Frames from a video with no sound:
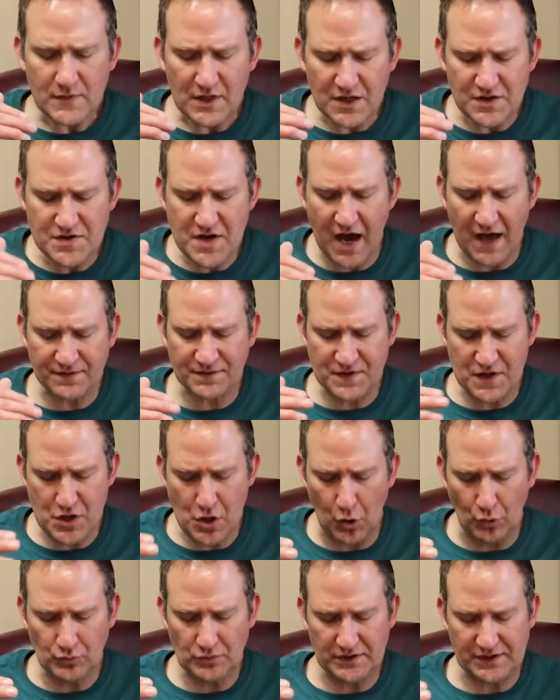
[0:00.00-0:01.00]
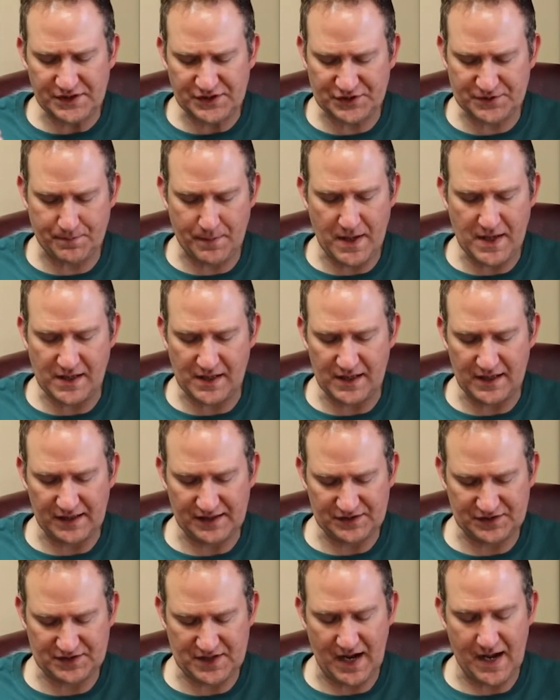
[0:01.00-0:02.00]
not the only speaking
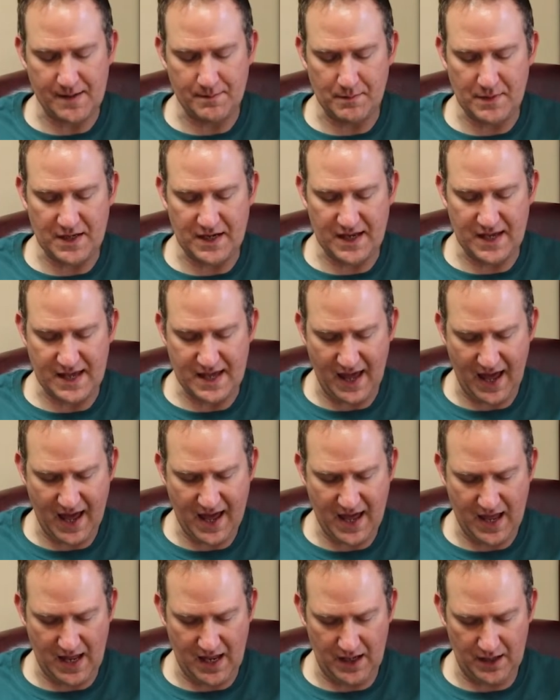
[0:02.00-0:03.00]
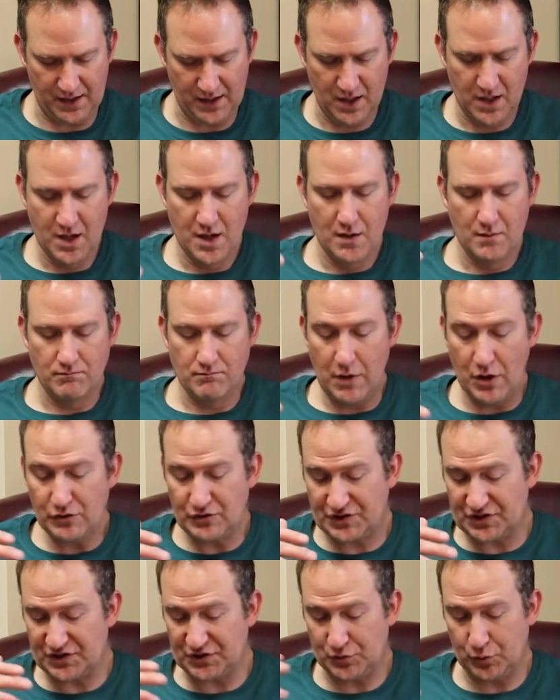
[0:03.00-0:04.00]
assignment he had.
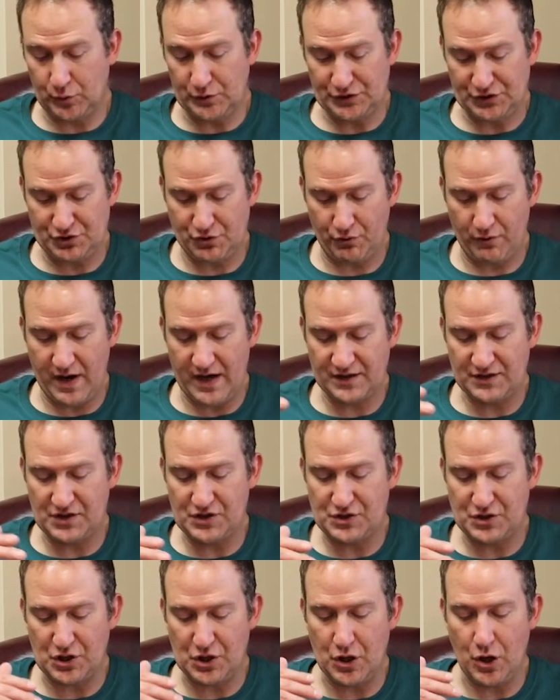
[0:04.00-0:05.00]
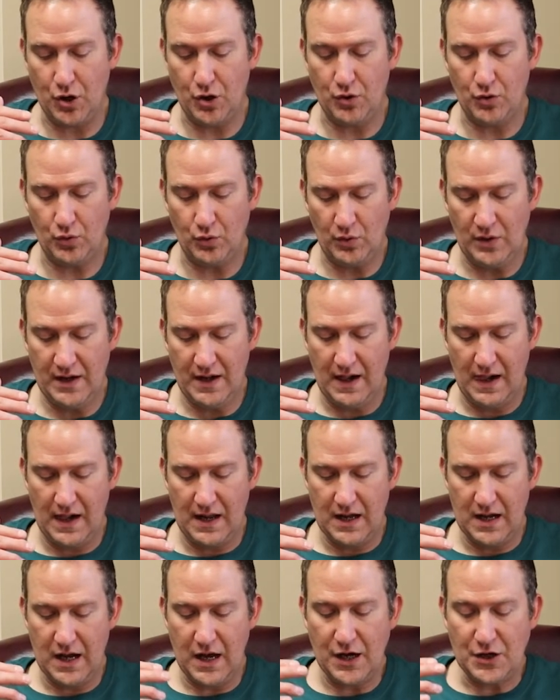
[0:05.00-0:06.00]
Moses was directed to go
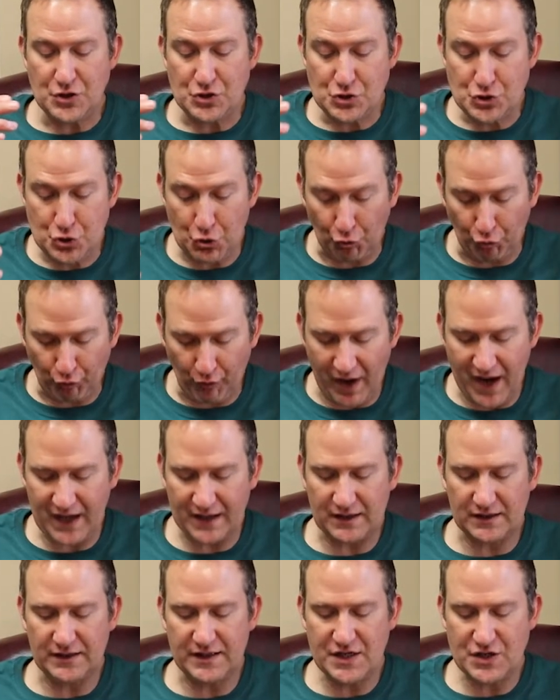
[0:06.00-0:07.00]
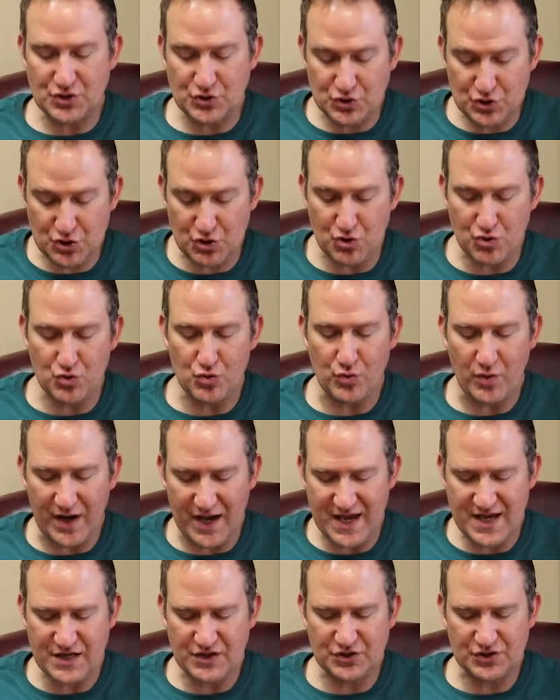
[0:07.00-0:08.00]
directly to
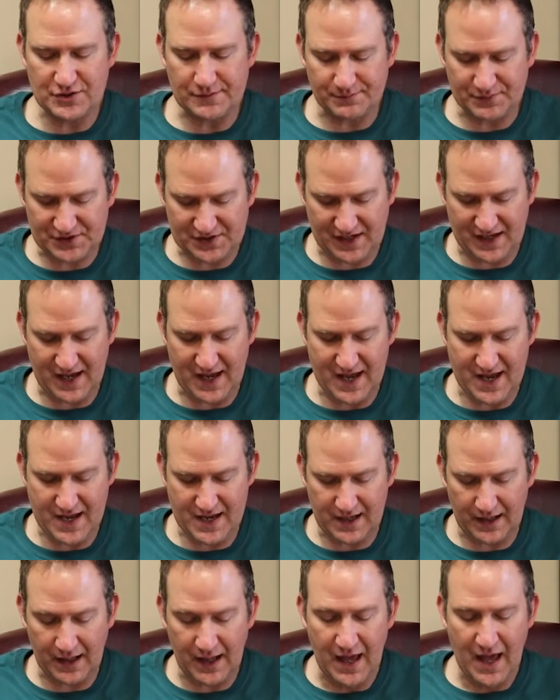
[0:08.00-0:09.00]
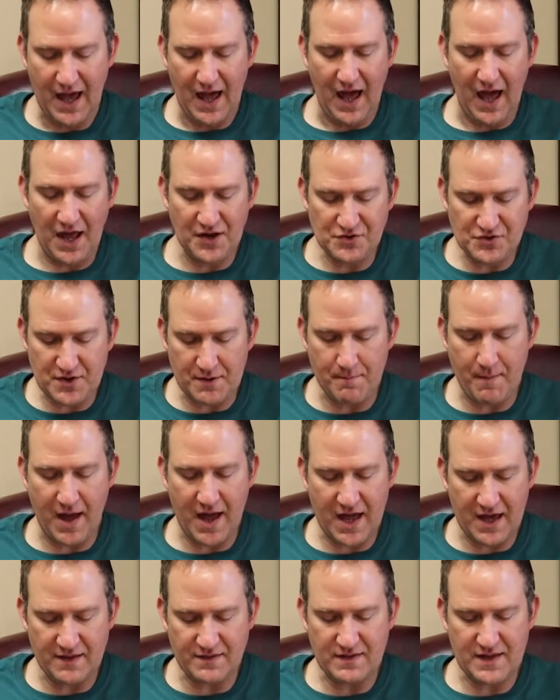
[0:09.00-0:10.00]
Egypt's king and
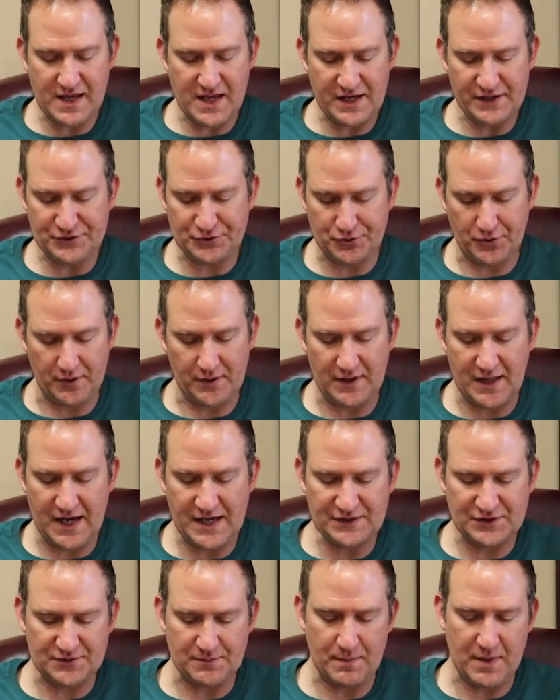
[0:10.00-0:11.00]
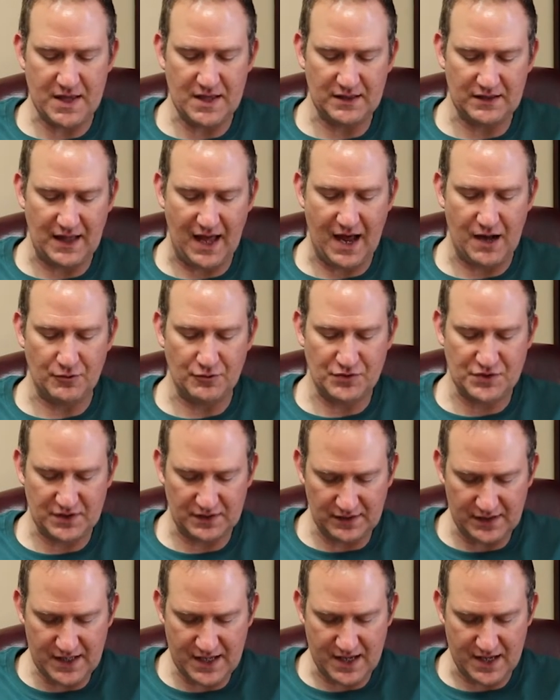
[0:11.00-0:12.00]
demand the Israelites be allowed to
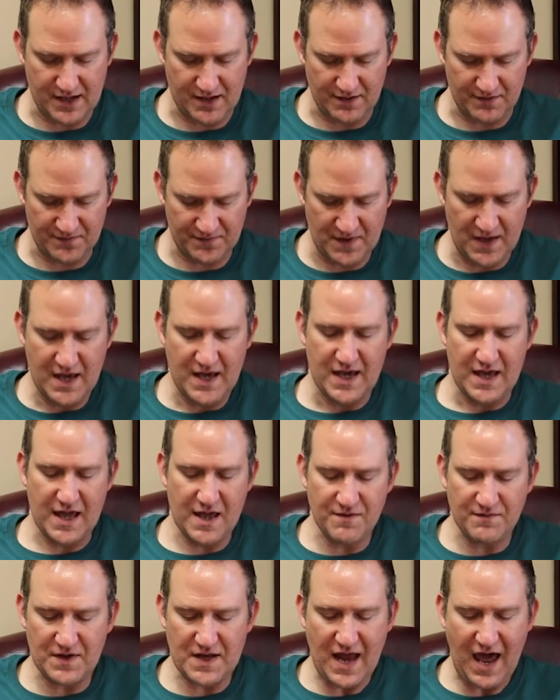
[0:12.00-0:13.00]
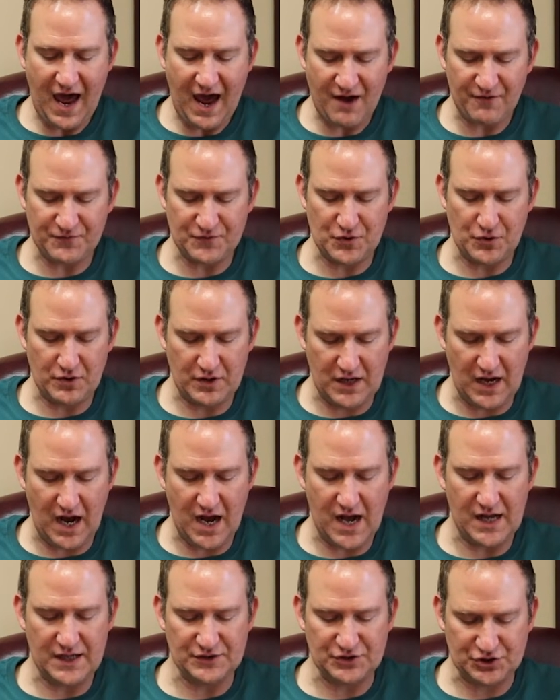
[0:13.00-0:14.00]
leave. Even after
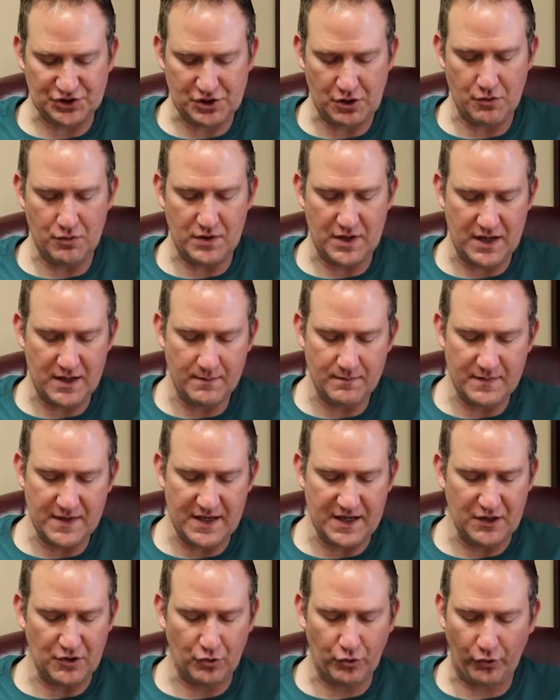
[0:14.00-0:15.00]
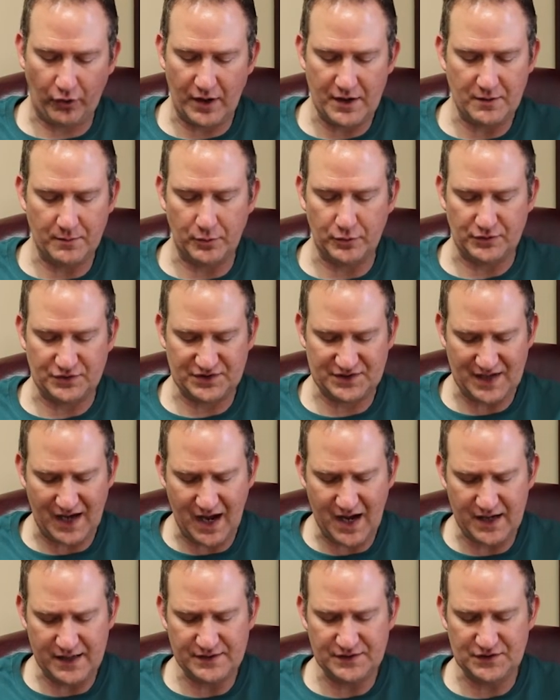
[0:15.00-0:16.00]
God showed him the incredible
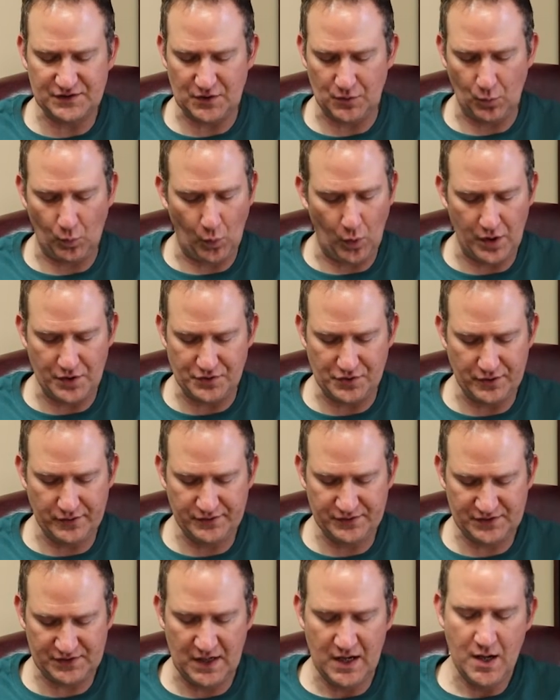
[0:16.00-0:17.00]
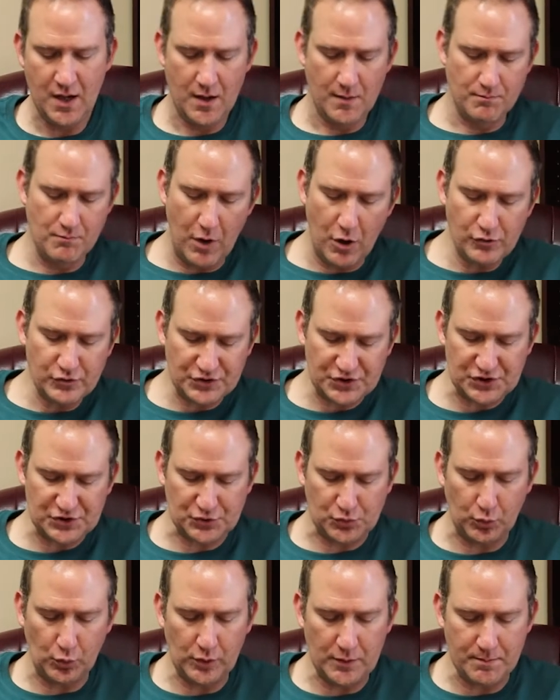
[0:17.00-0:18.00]
signs and wonders
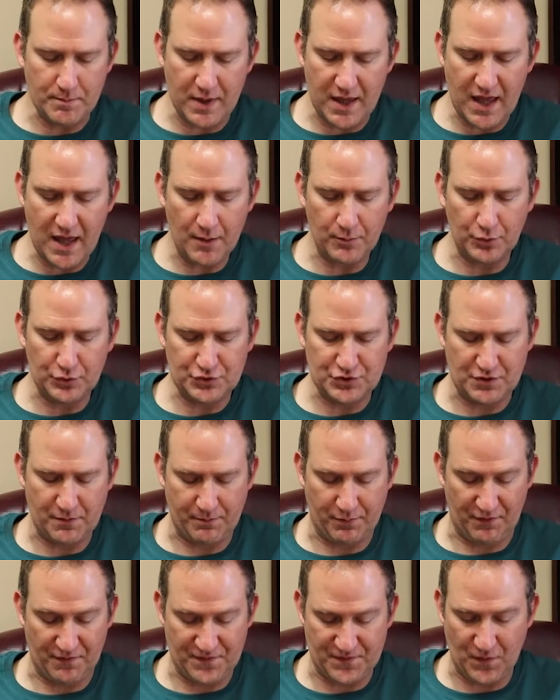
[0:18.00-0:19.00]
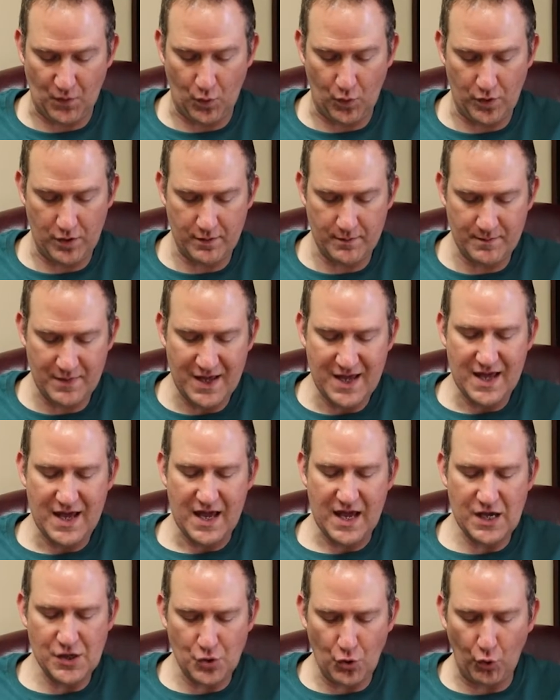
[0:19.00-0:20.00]
Moses would be able to perform
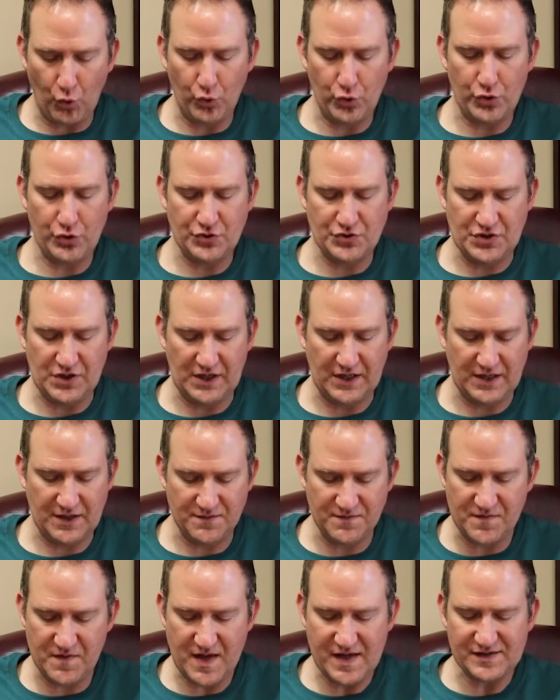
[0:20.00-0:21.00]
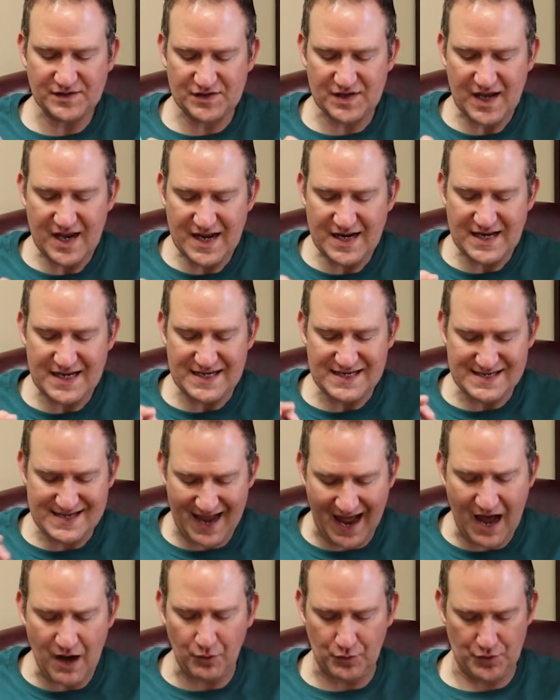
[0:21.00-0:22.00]
in order to convince any
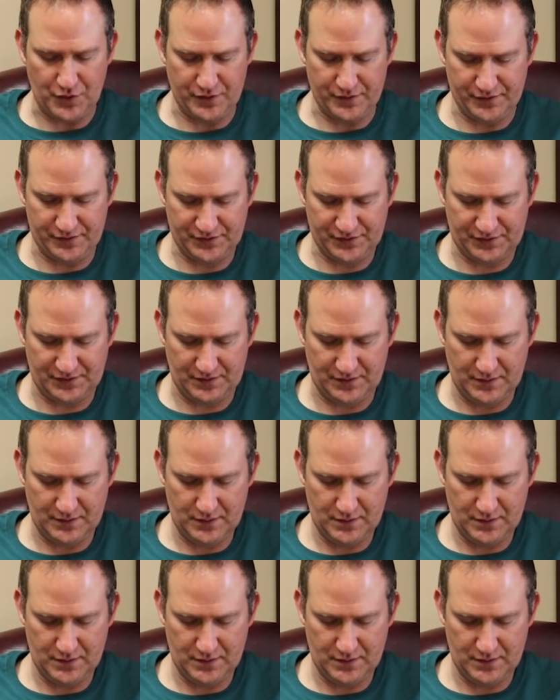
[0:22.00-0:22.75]
doubters,